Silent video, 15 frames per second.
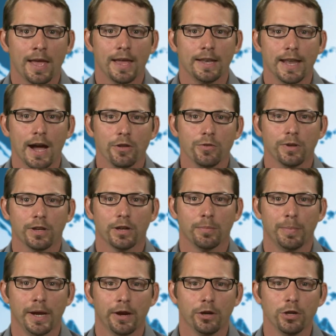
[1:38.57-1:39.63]
Now you can
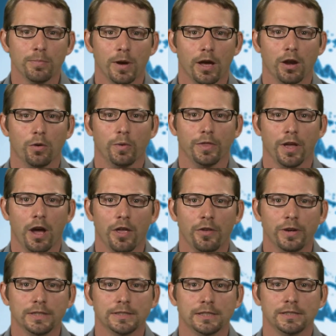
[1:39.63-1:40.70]
compare your model with other
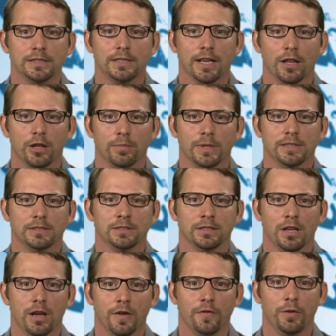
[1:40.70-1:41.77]
existing elements
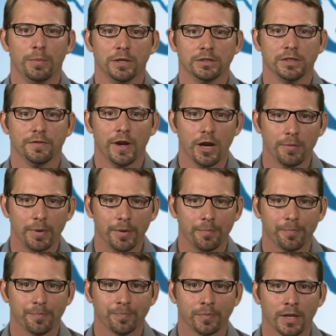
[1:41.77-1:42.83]
of the built environment.
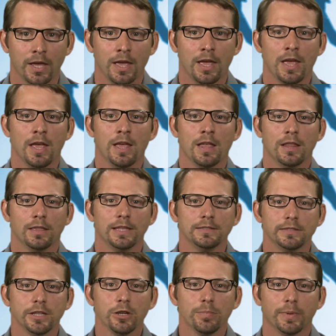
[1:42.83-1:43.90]
Let's
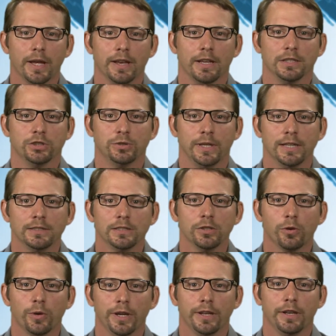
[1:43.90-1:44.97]
say you're planning a
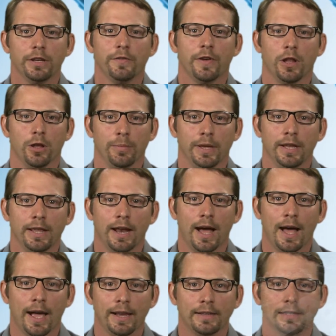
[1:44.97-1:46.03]
transit-oriented development in a
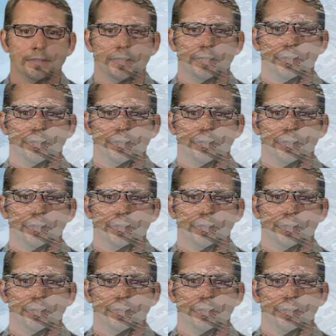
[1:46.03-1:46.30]
high-density